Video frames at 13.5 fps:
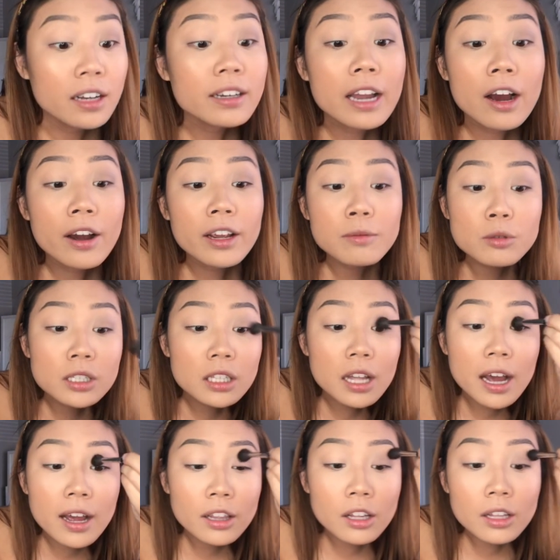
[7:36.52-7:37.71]
Now I
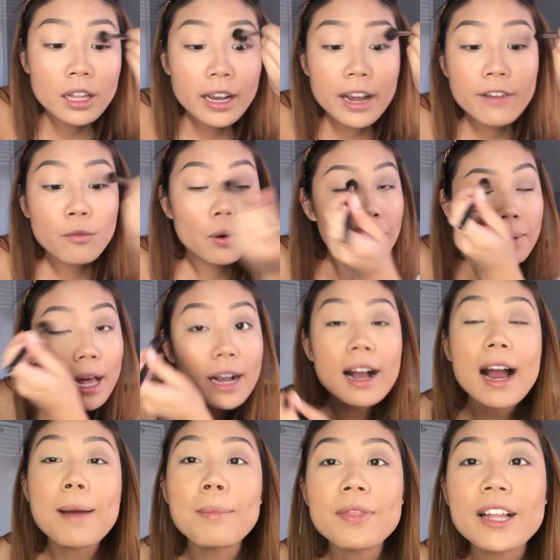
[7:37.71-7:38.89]
look like I have one black
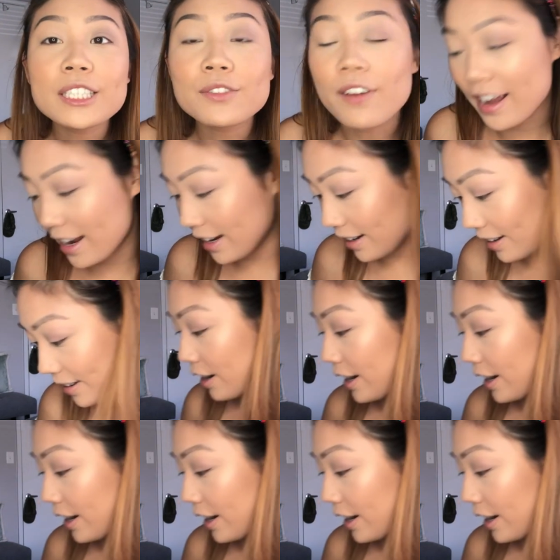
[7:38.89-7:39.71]
eye, but that's fine.